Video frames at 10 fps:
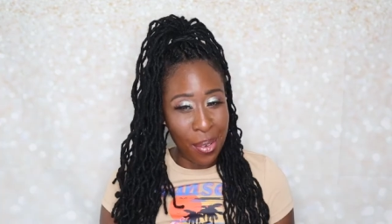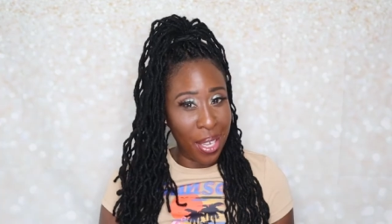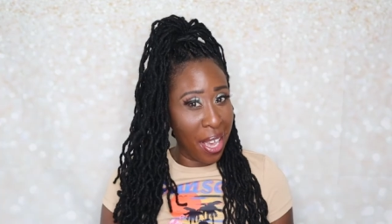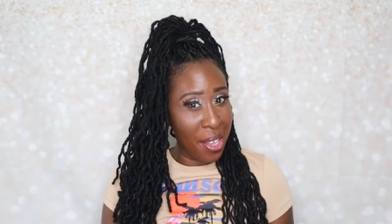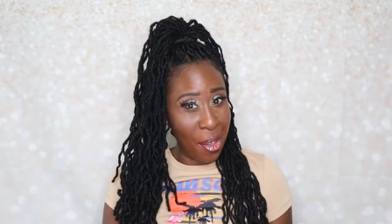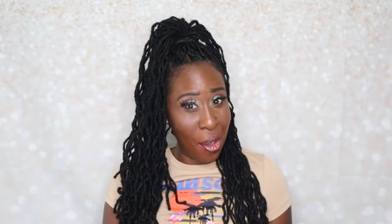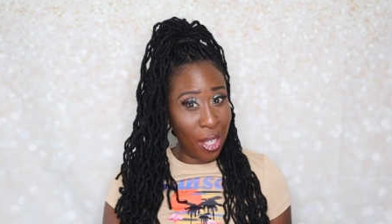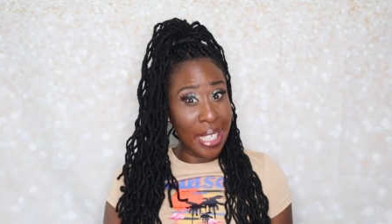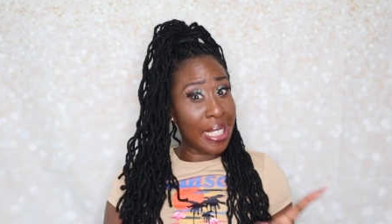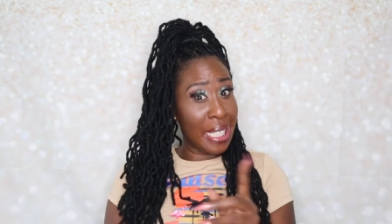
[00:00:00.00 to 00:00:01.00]
Okay,
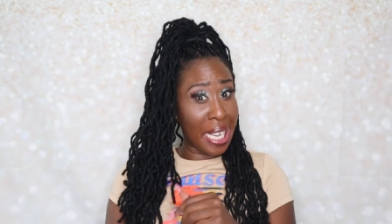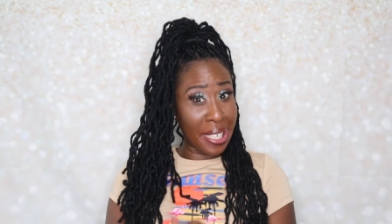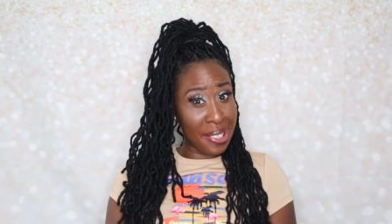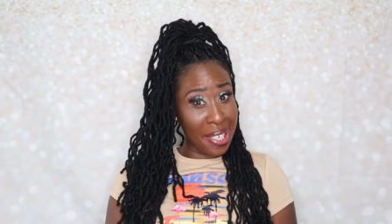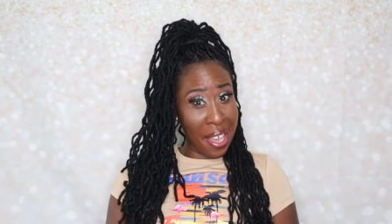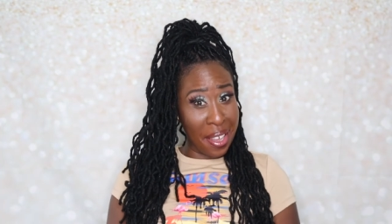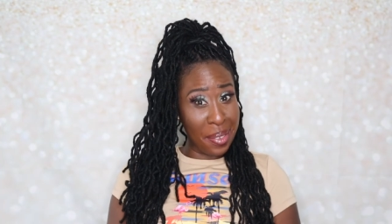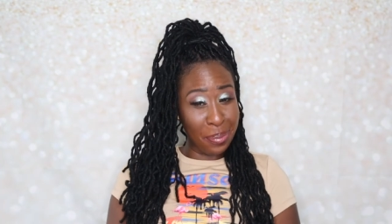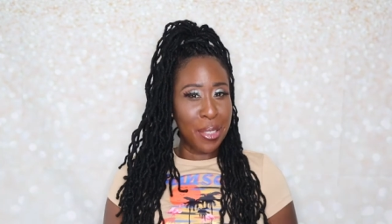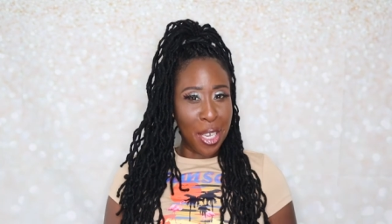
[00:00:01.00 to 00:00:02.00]
y'all, it's the next
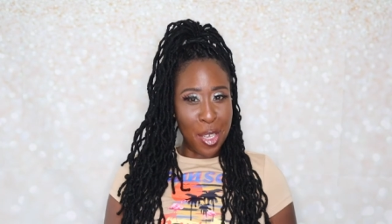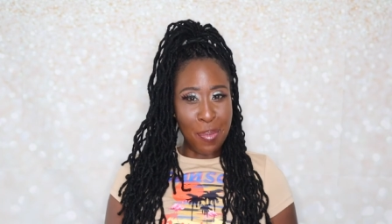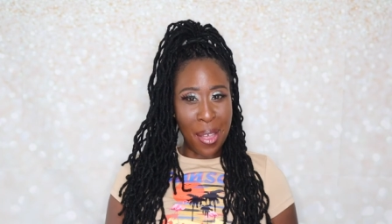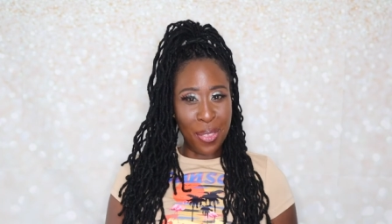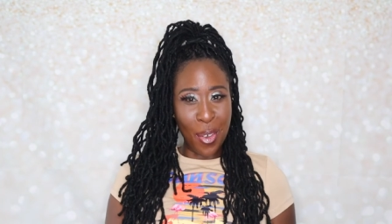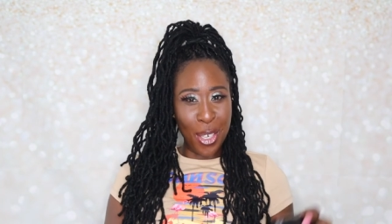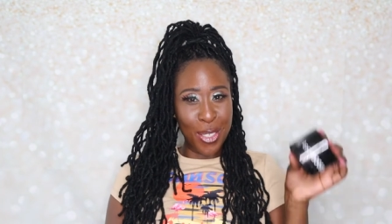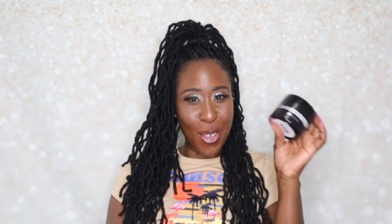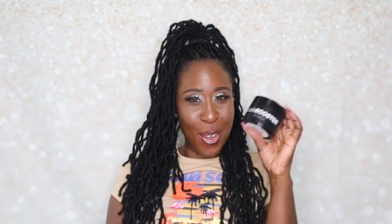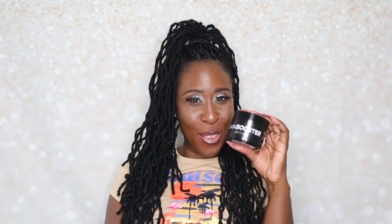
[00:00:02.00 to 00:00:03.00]
day. I'll tell you my
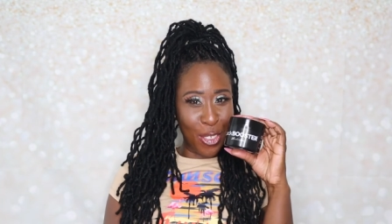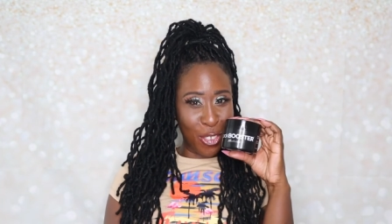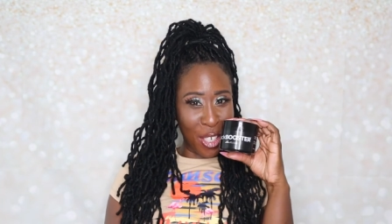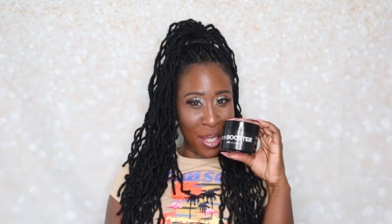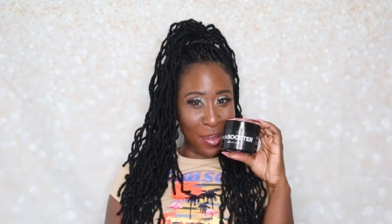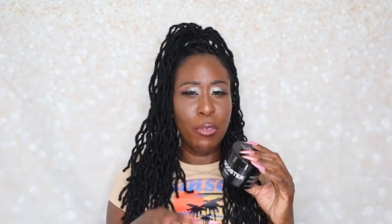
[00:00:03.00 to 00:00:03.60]
thoughts on this gel.